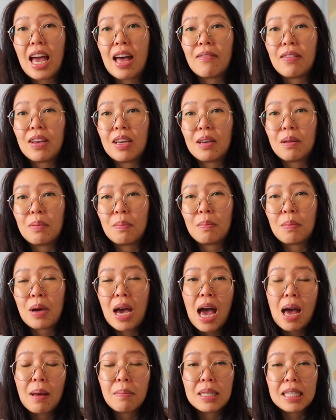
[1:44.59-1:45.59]
having
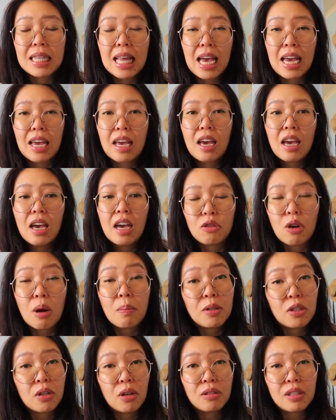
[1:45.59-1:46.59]
perhaps like
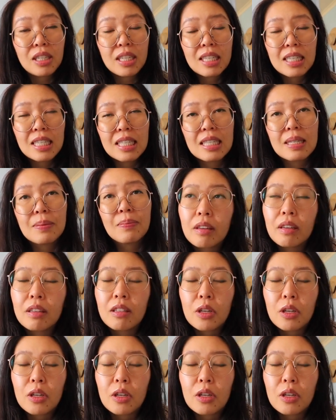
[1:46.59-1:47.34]
drop shoulders.